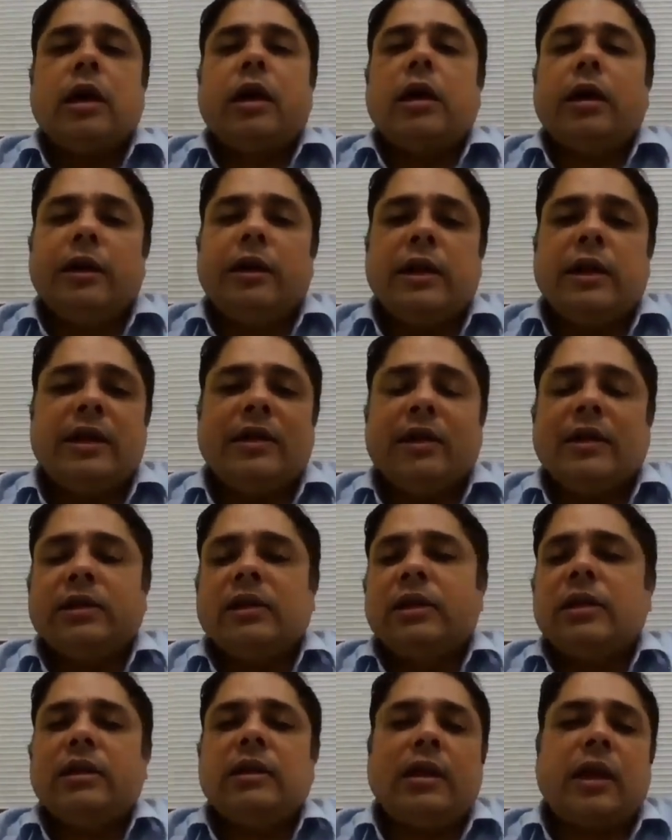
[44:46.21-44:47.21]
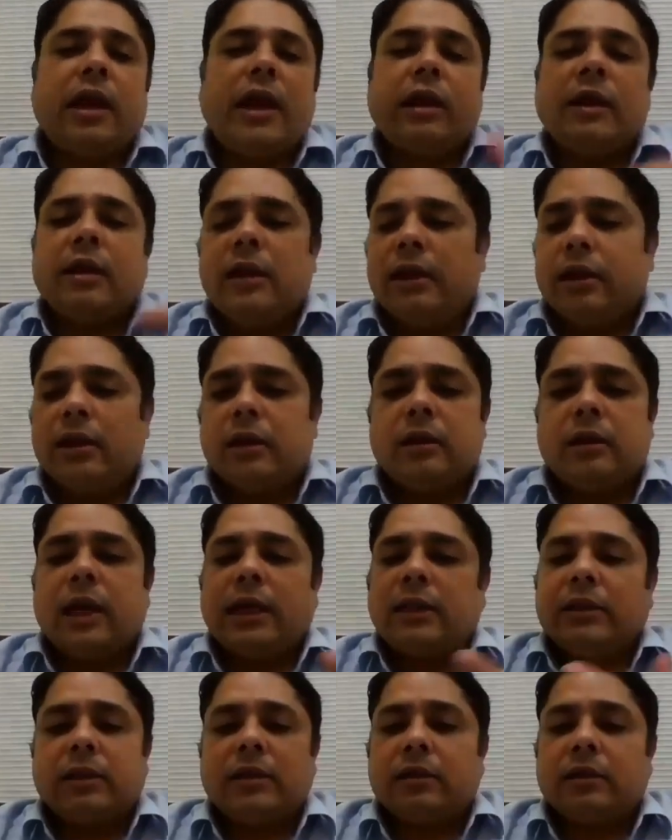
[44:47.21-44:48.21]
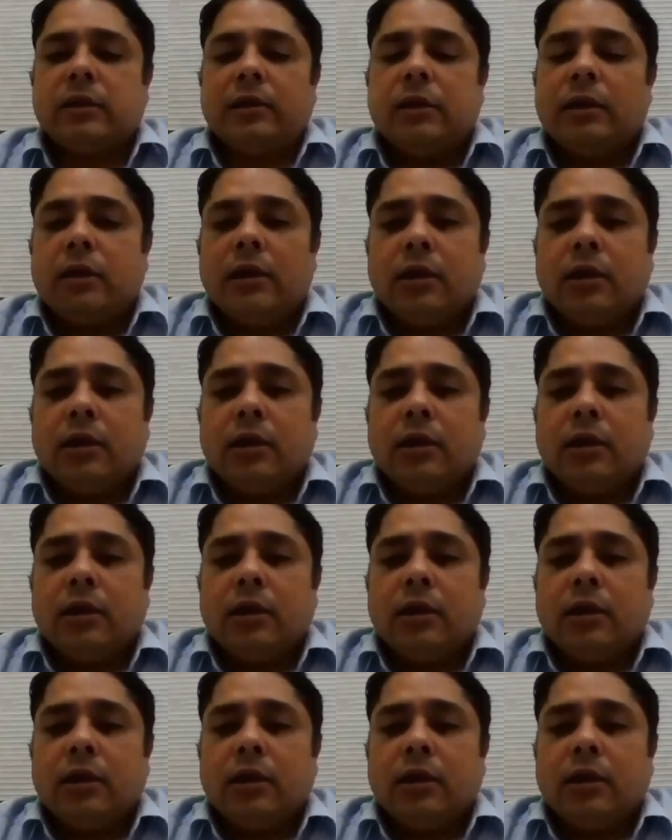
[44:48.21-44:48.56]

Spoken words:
degrease it, and clean it. That's it.